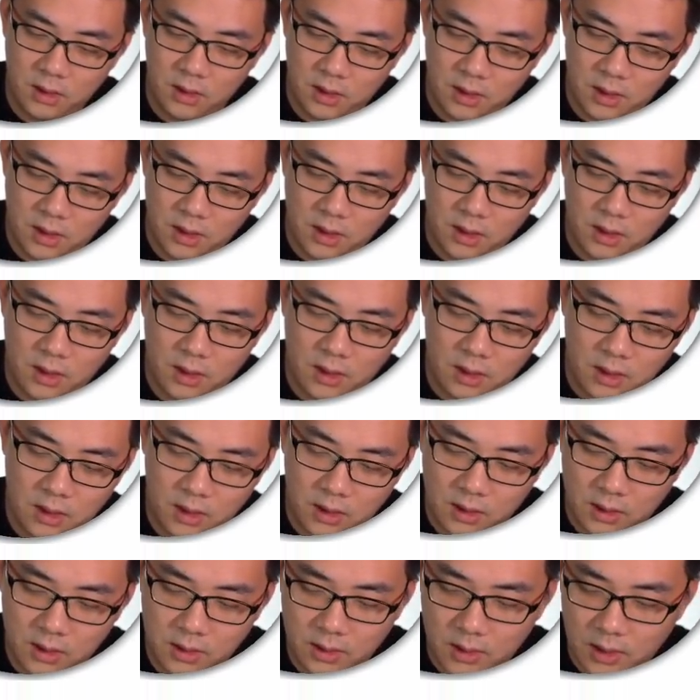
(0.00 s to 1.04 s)

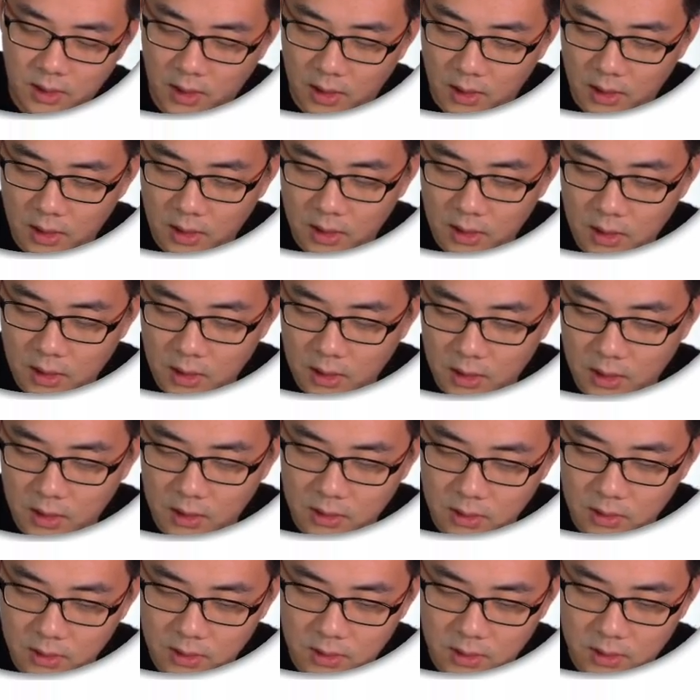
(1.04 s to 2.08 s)
A,
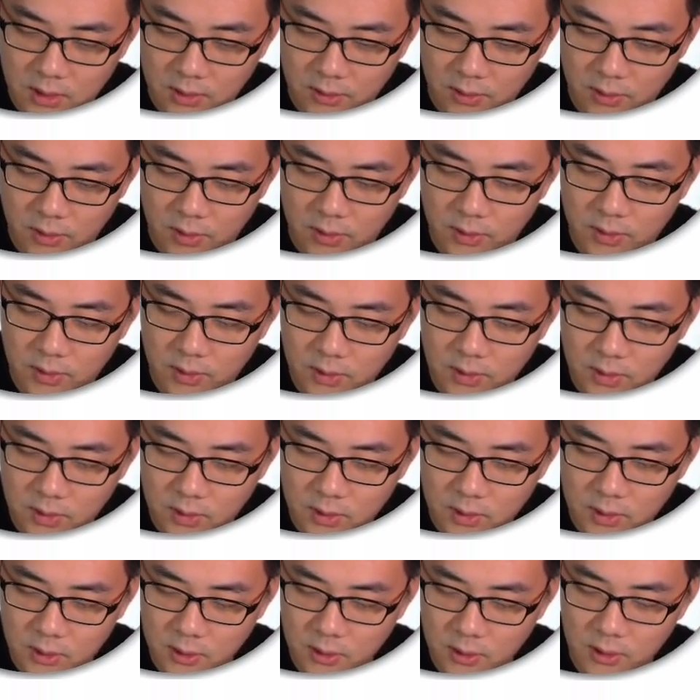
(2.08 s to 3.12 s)
0,
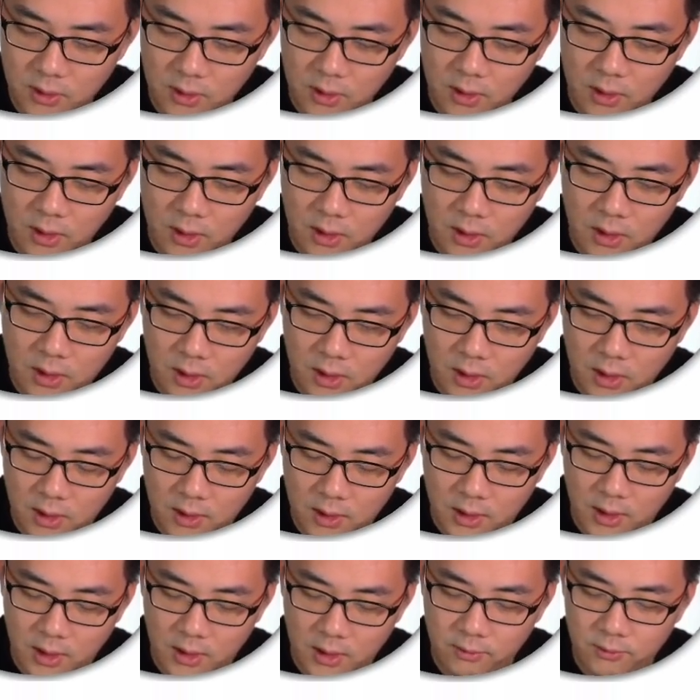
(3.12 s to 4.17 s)

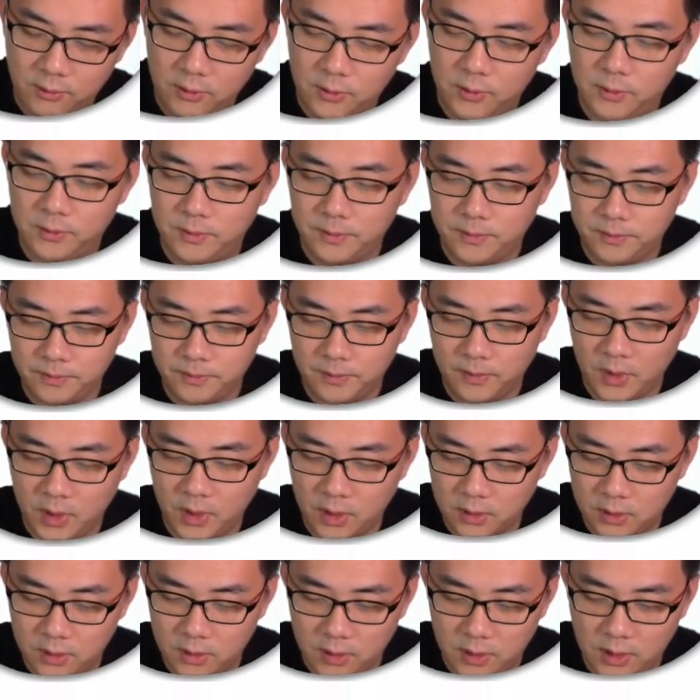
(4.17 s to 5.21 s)
and negative 2.
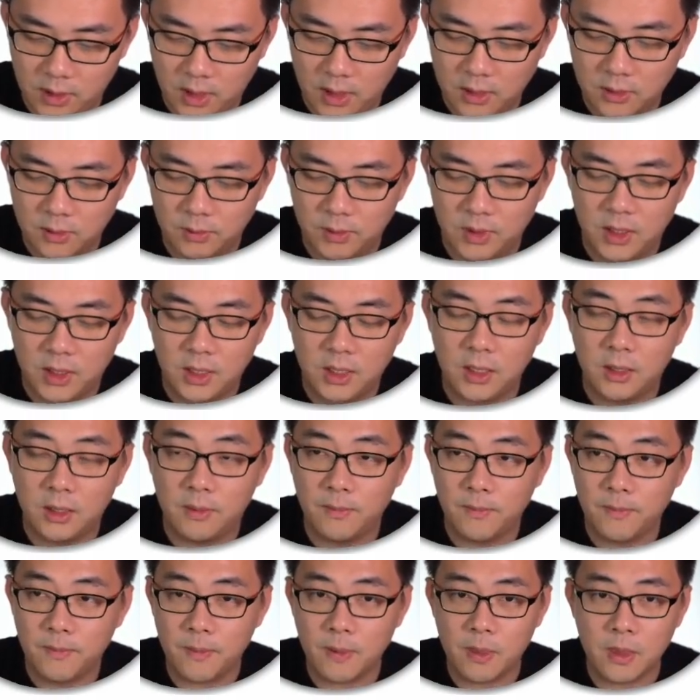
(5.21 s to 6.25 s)
So it has to be here.
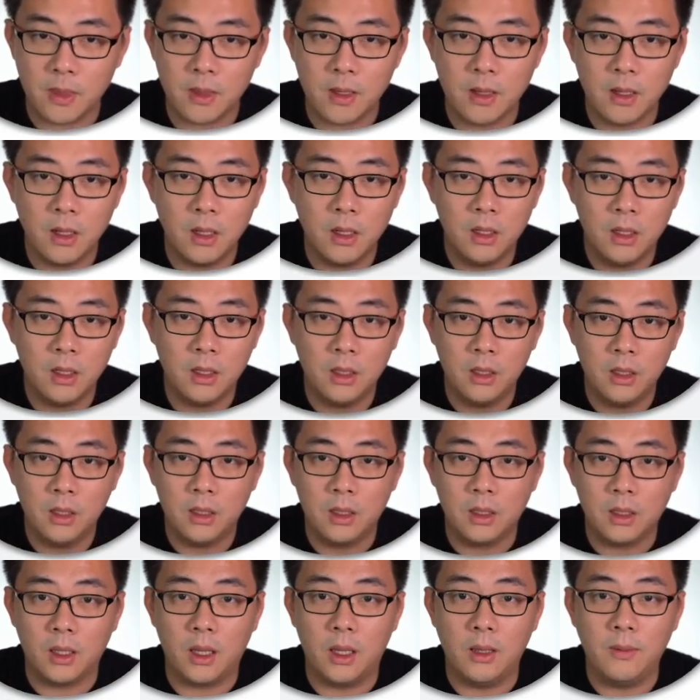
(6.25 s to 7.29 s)

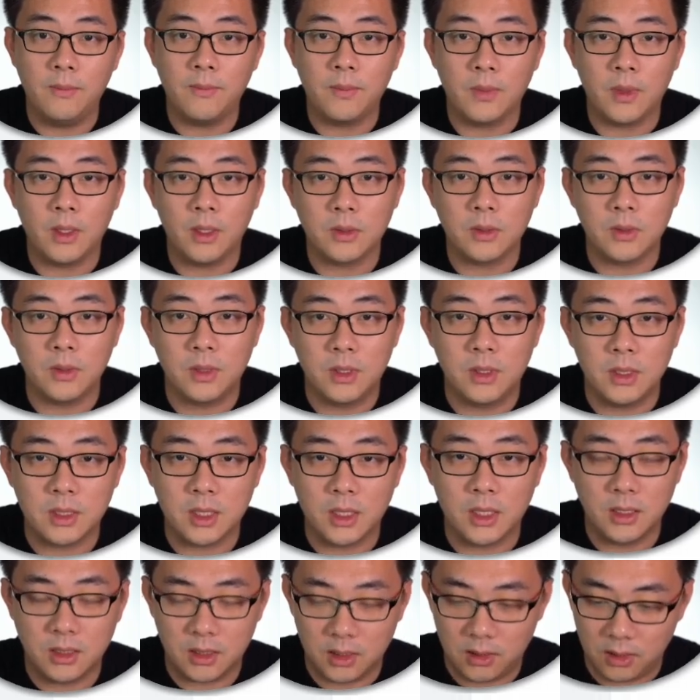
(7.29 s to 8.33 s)
Okay, so in this
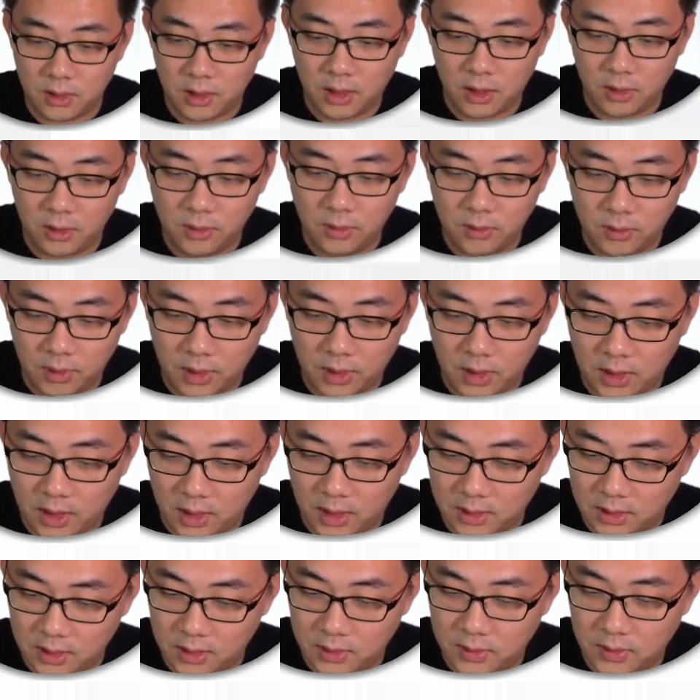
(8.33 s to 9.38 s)
case here, there you go, we get the
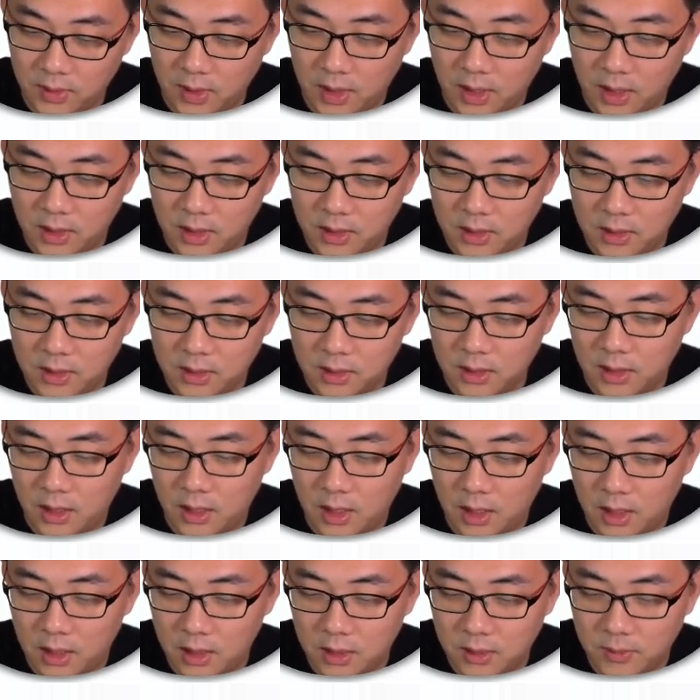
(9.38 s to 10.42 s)
answer. So hence
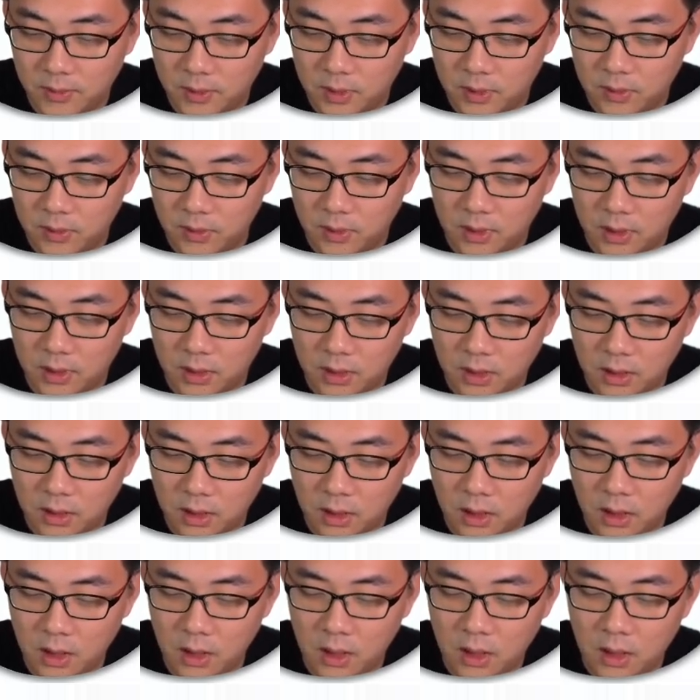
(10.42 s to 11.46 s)
A is between
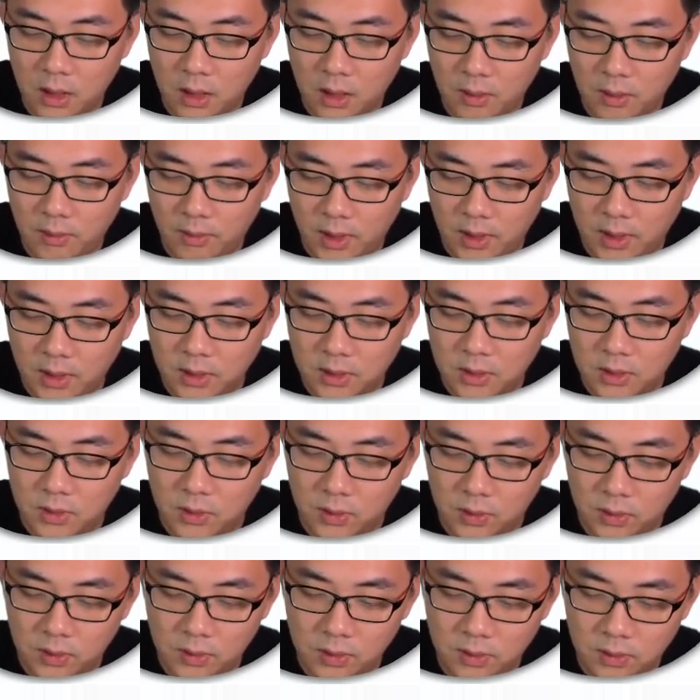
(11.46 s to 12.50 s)
minus
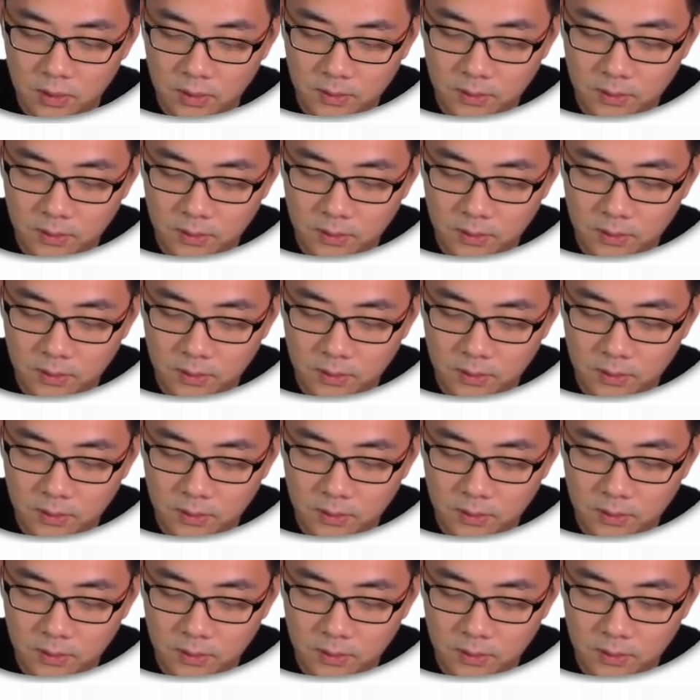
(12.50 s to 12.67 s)
2